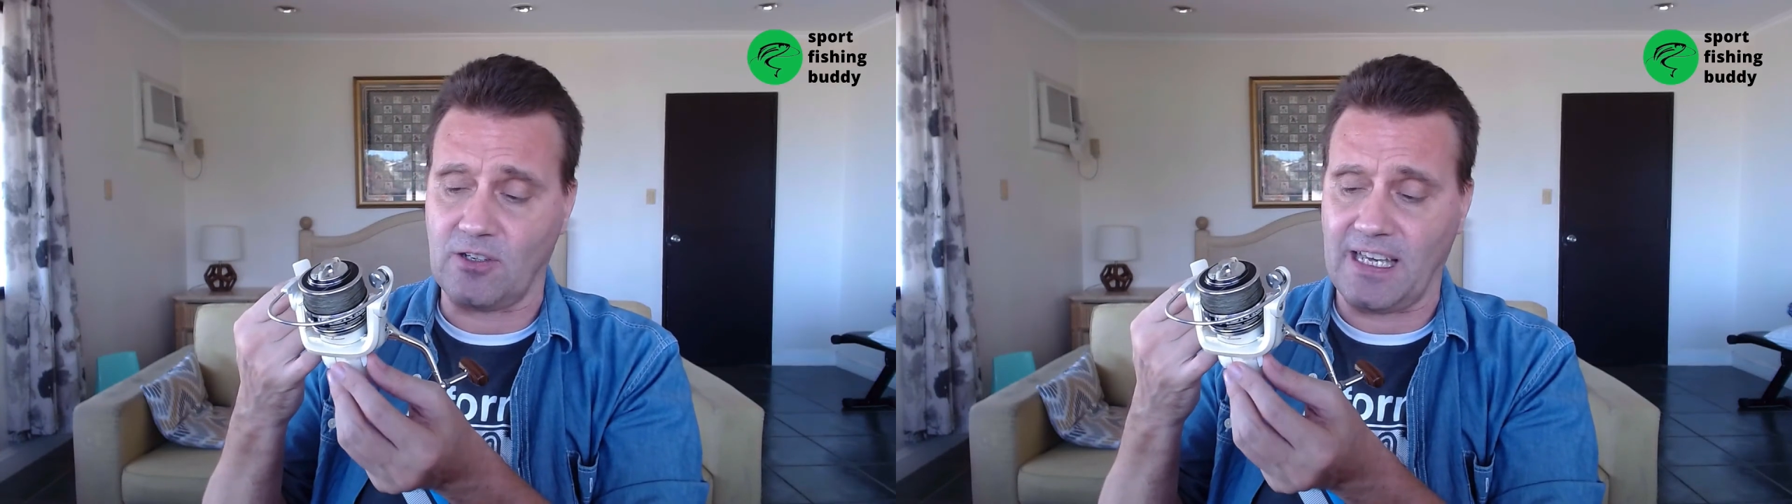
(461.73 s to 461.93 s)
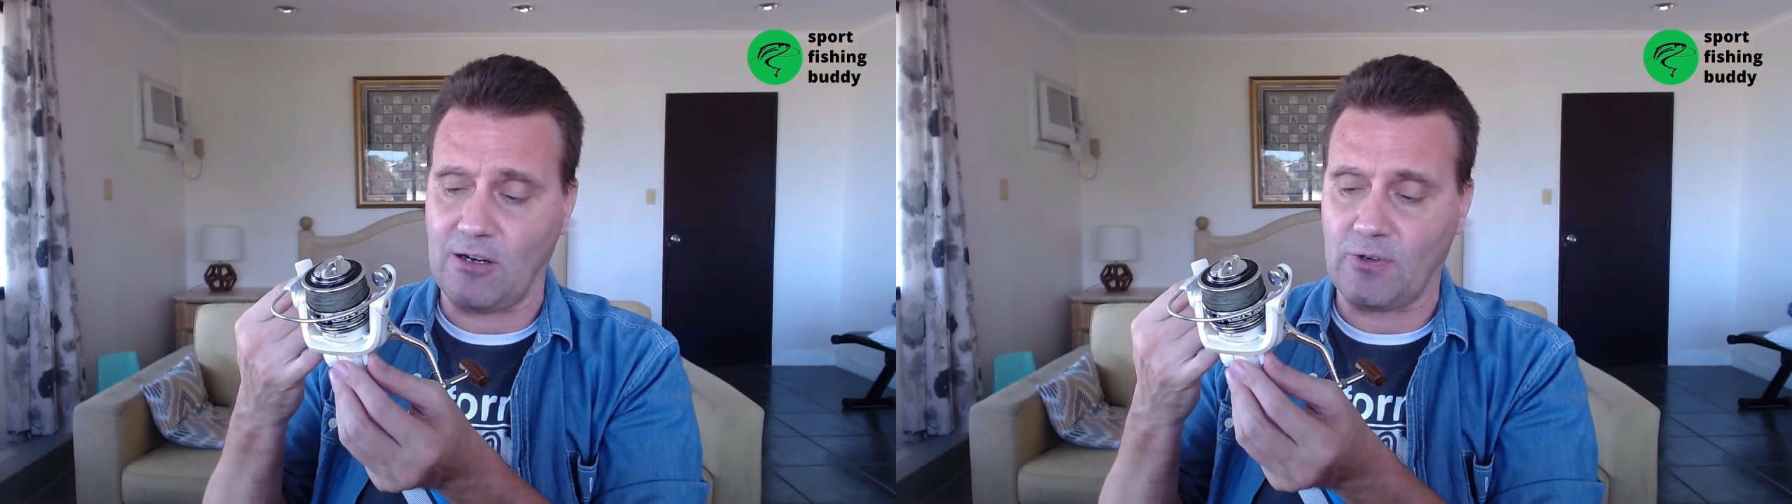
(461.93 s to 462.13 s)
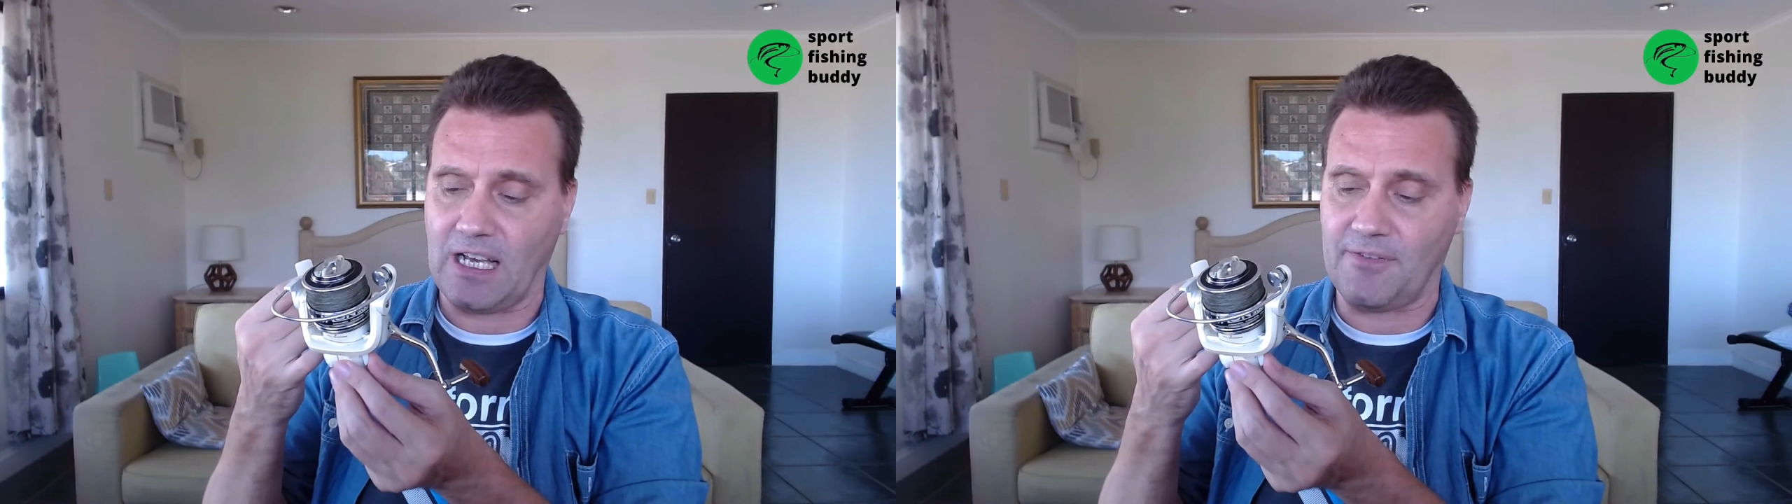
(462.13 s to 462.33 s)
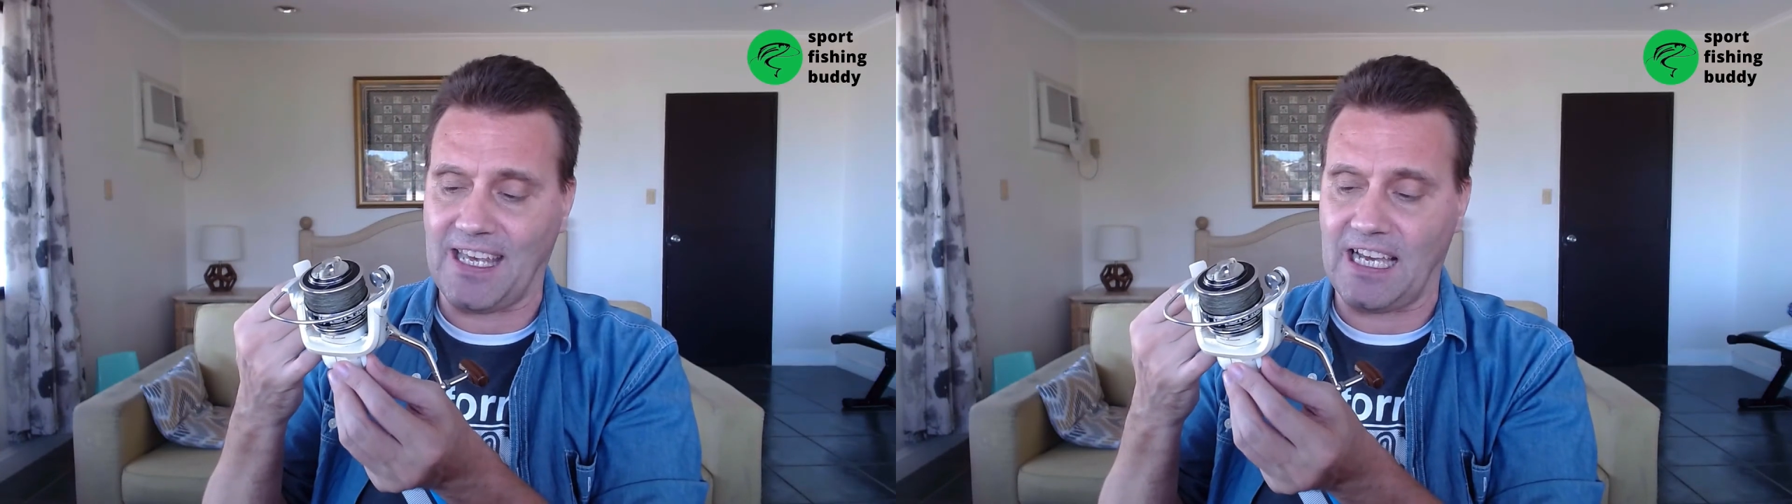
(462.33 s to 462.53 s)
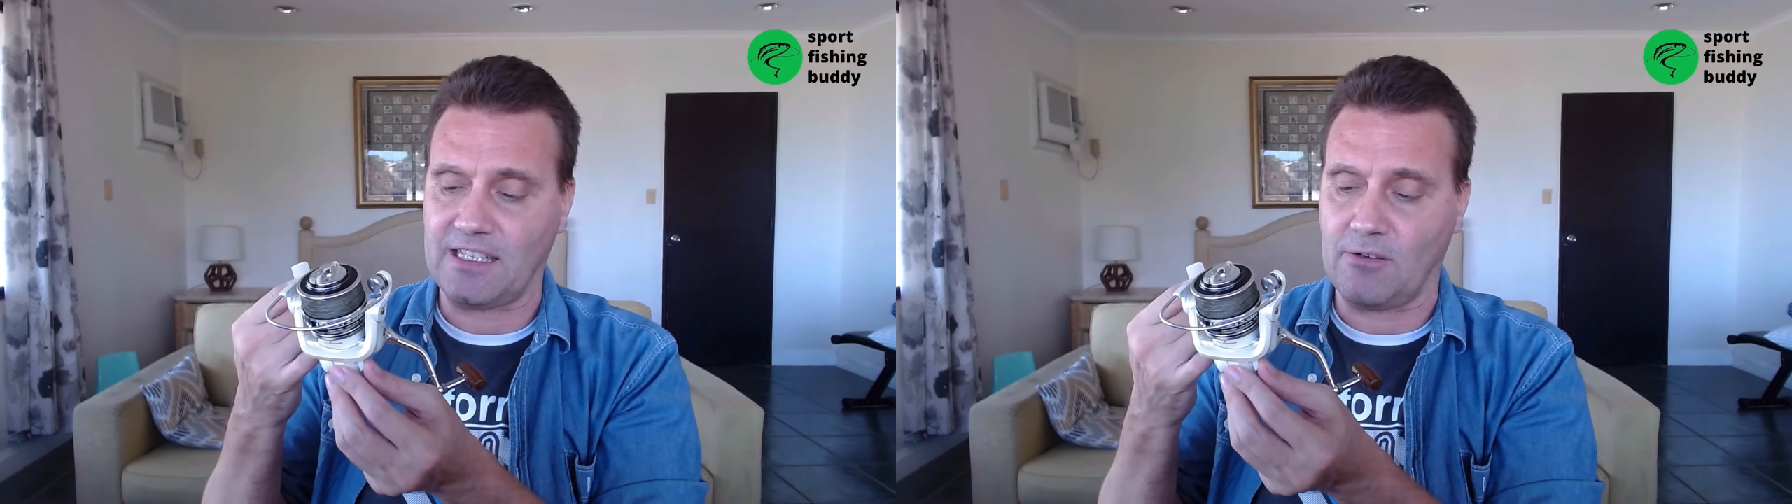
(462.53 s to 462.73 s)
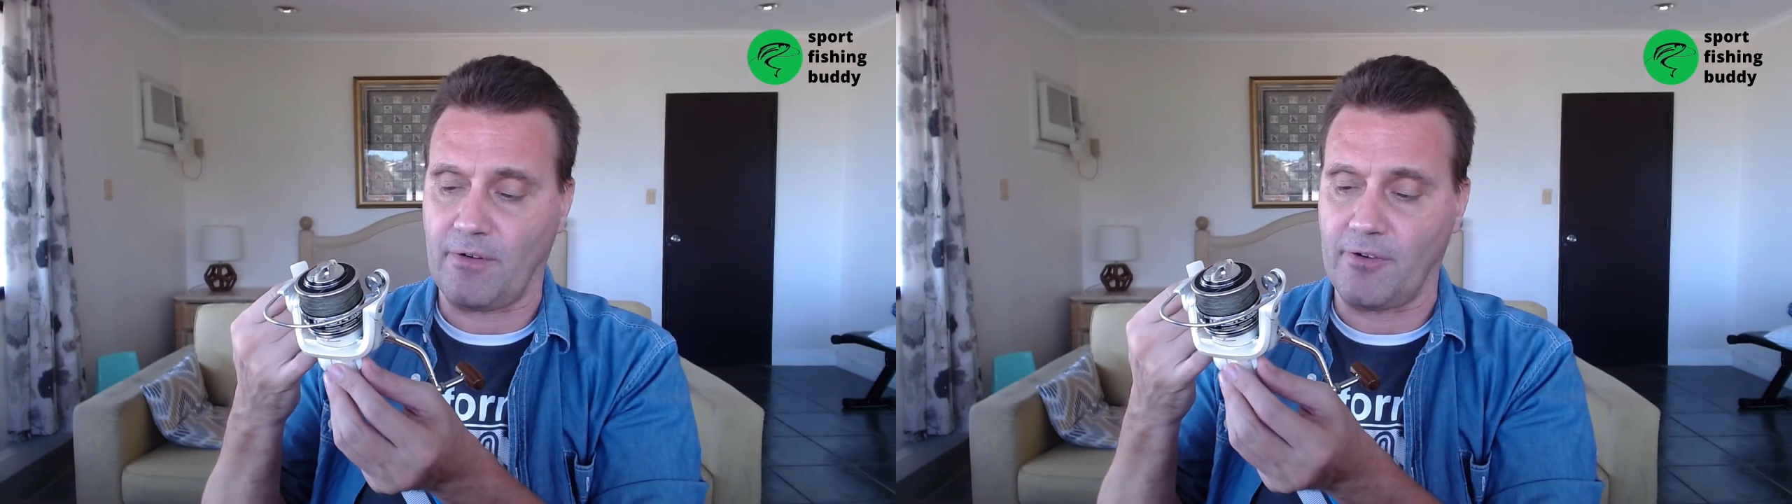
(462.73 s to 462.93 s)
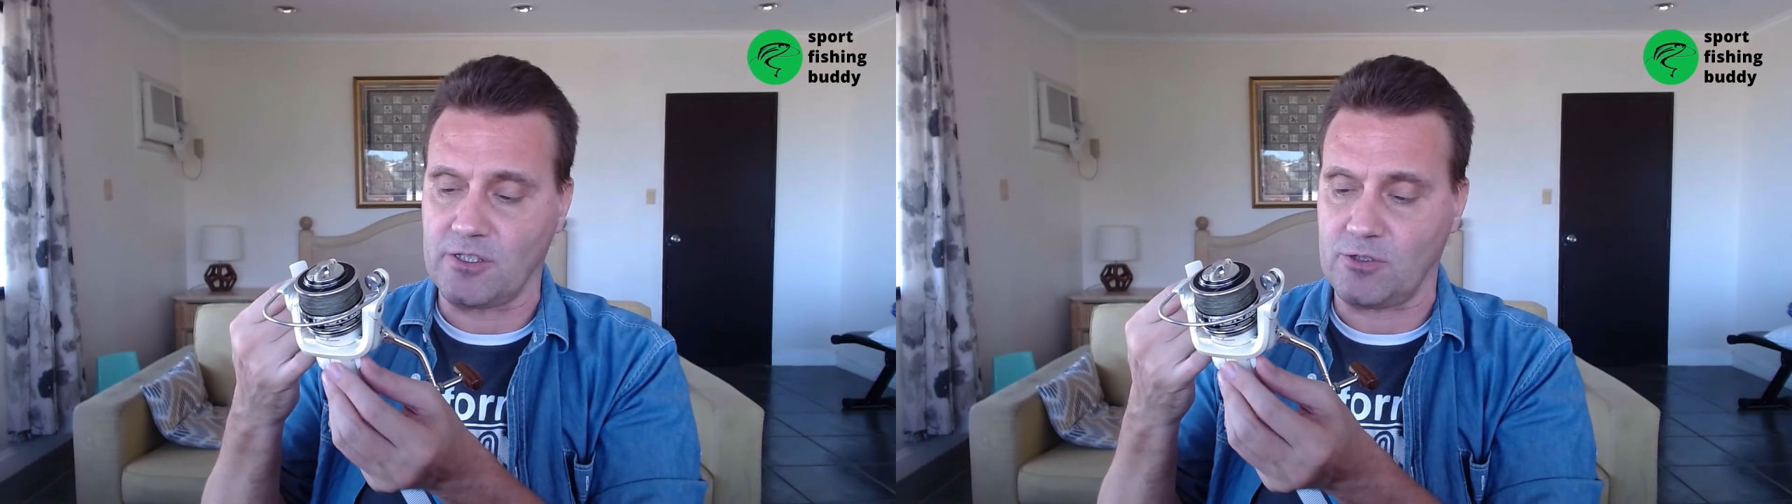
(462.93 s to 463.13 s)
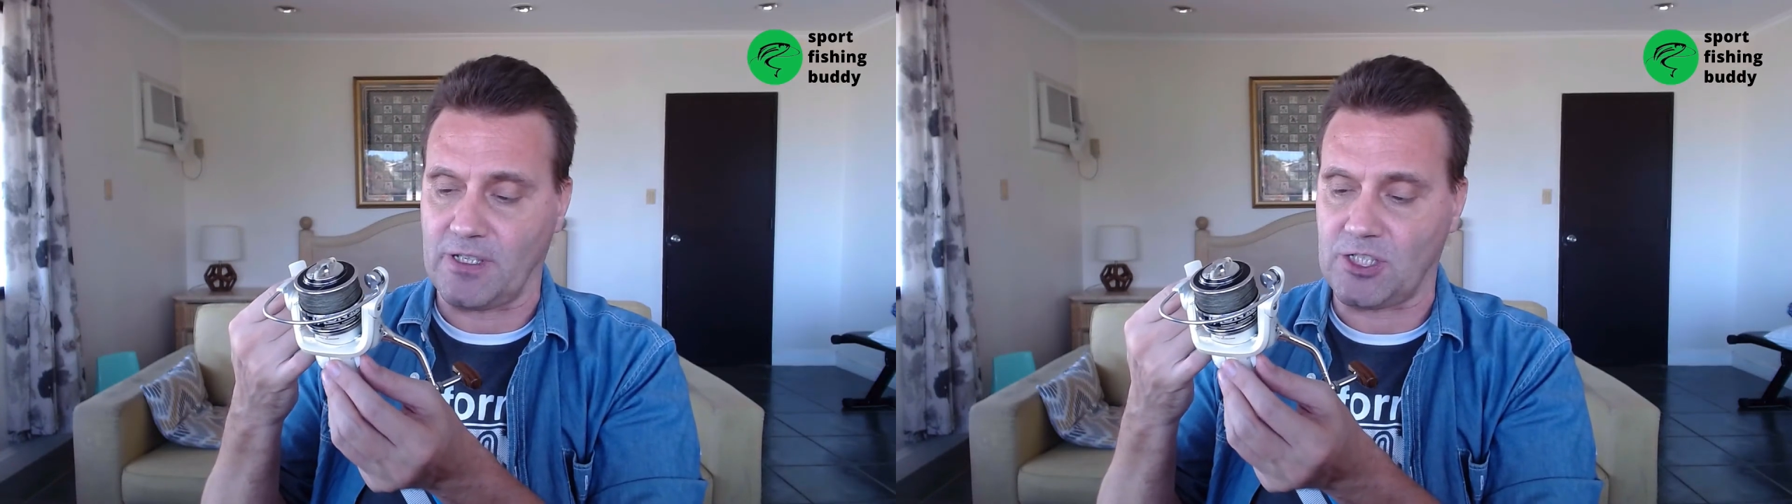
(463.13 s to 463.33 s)
they don't have the
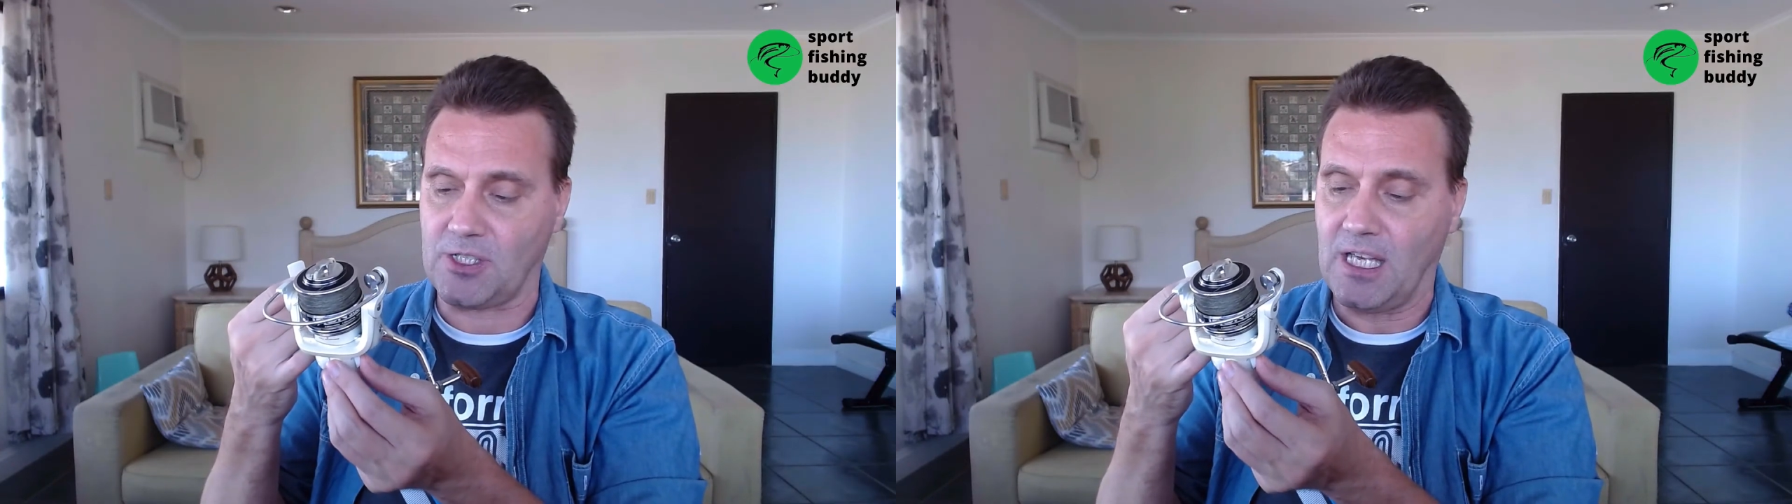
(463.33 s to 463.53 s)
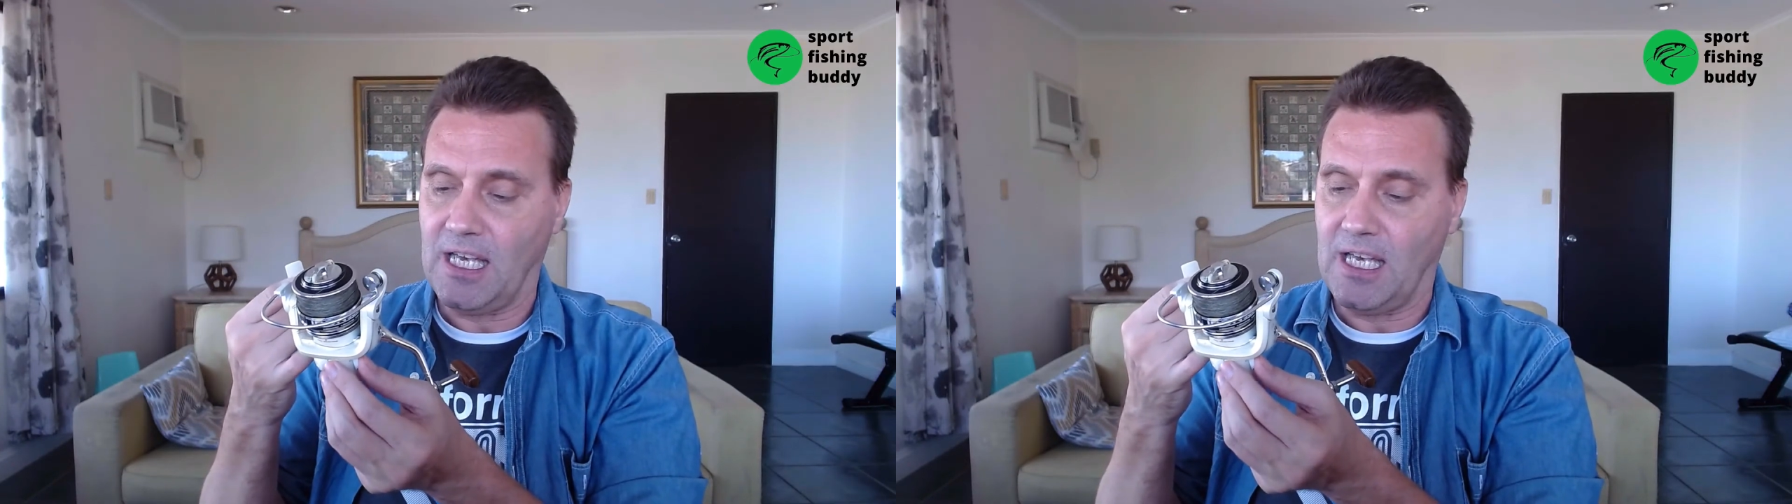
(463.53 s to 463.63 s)
anti-reverse switch.